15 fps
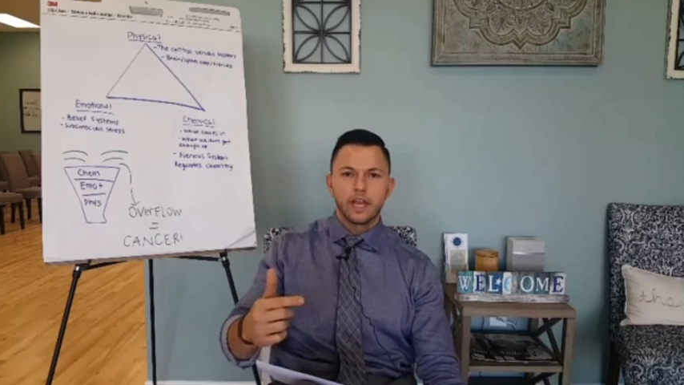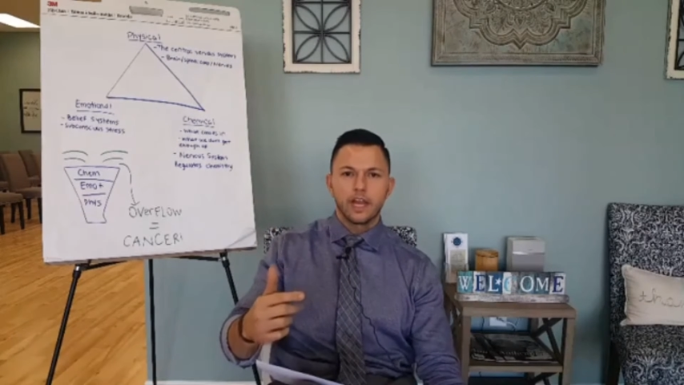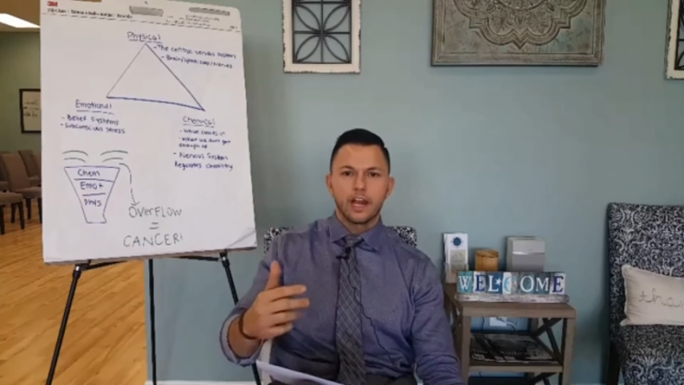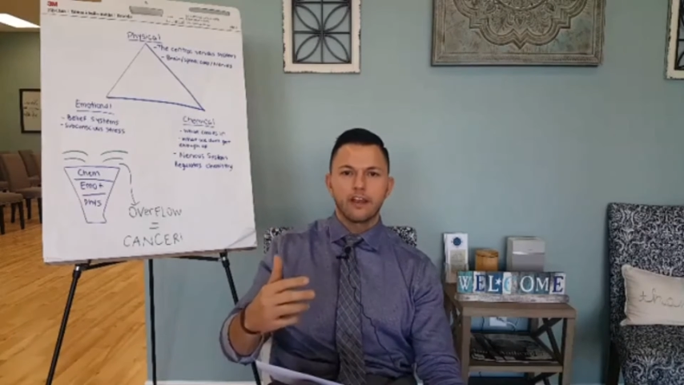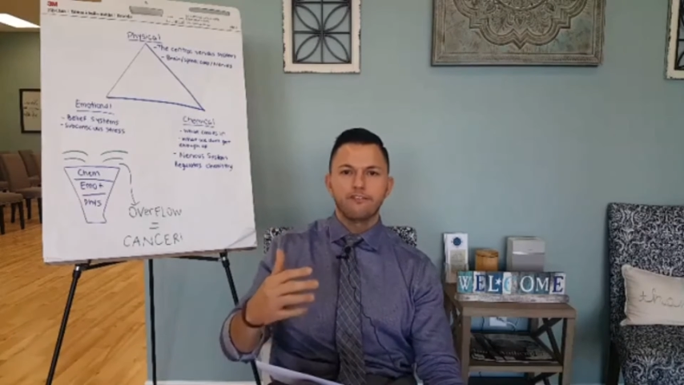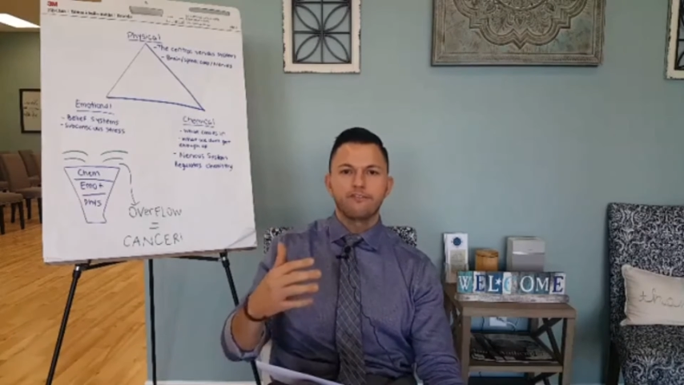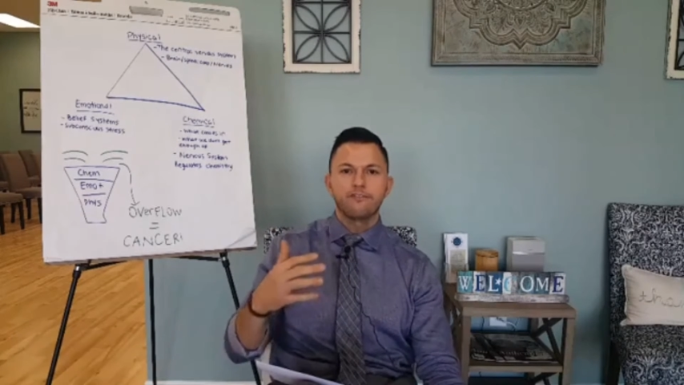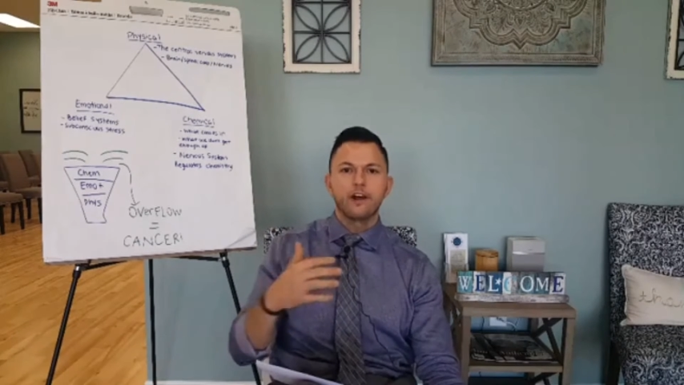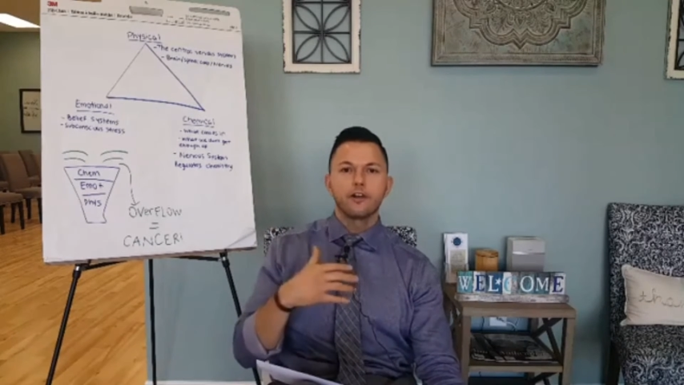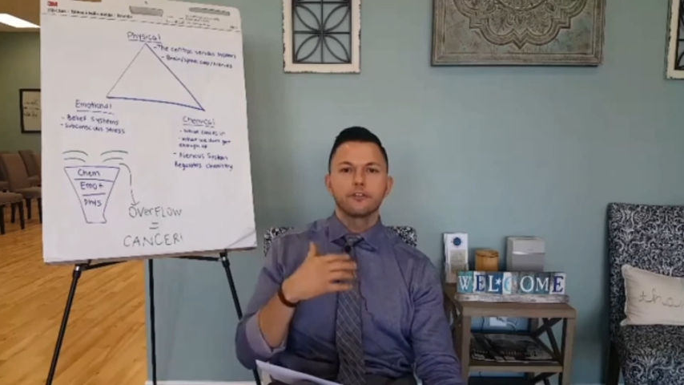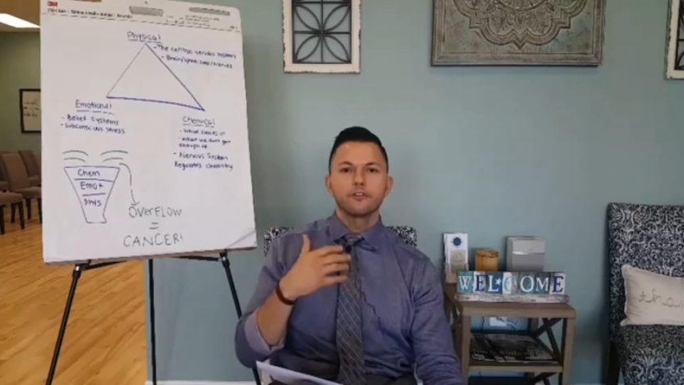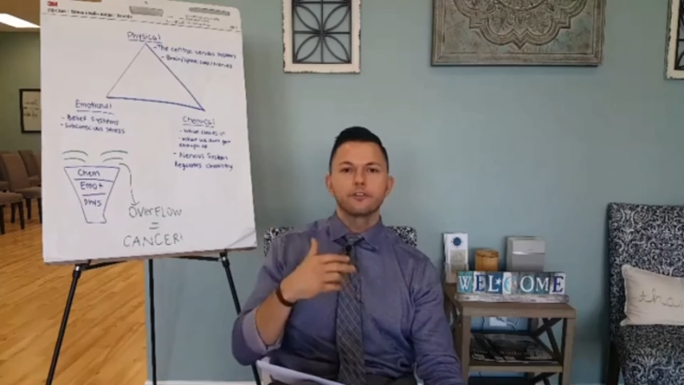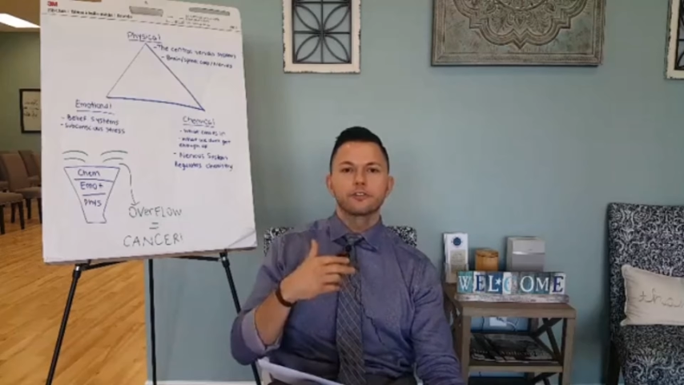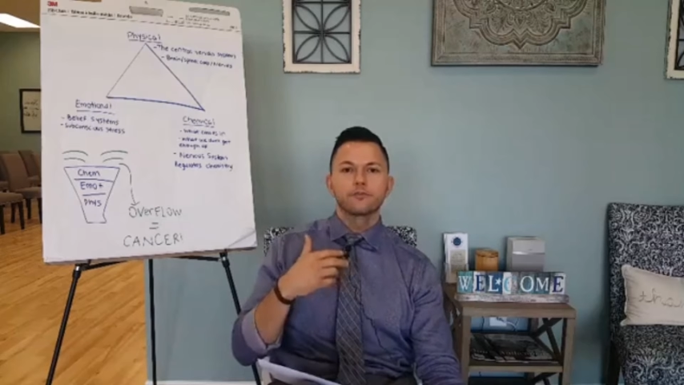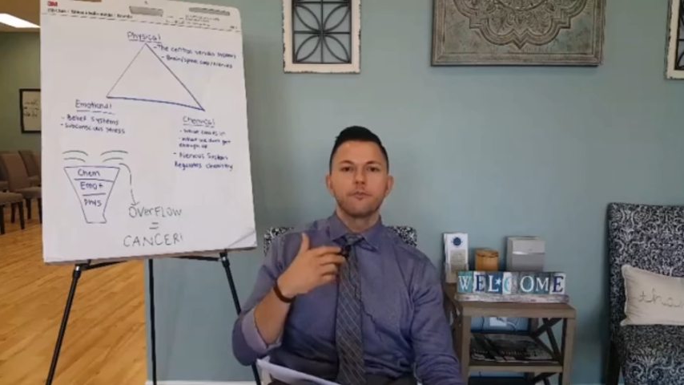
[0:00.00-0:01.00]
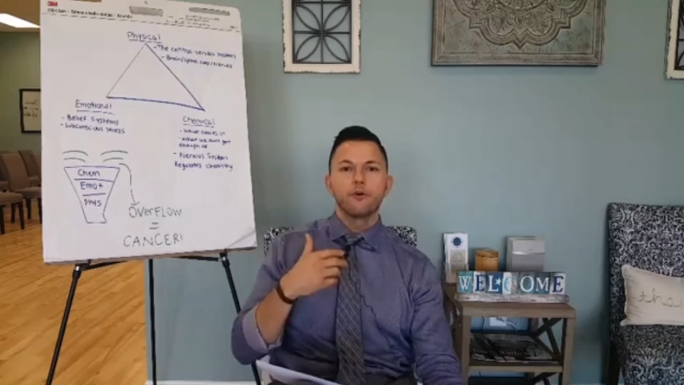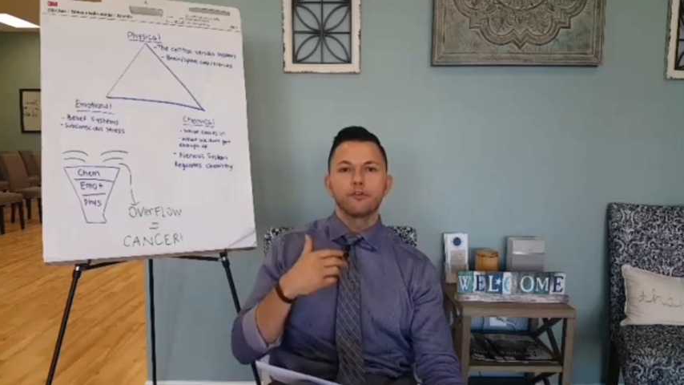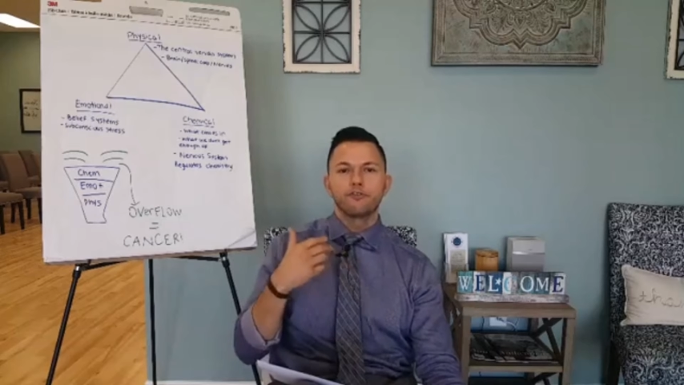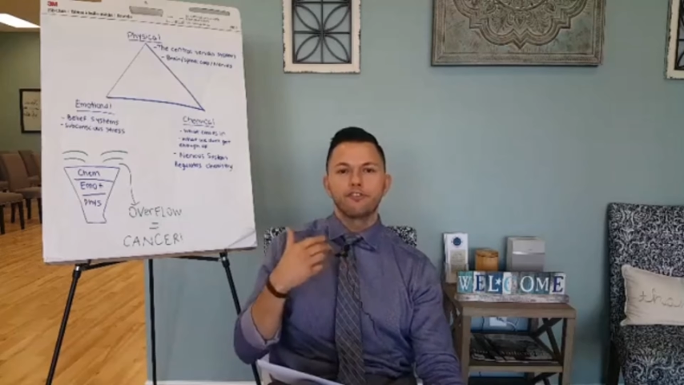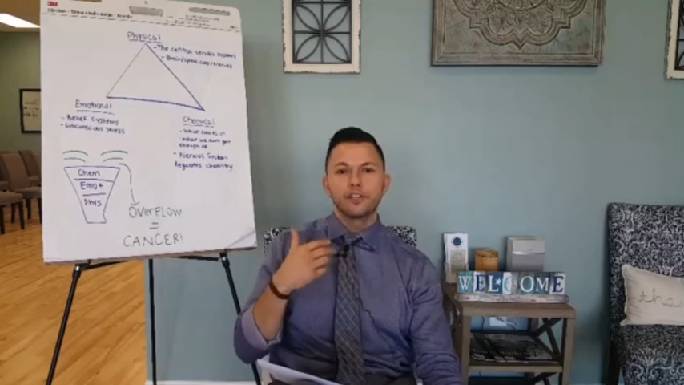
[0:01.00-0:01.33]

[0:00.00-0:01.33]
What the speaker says: and I felt the smoke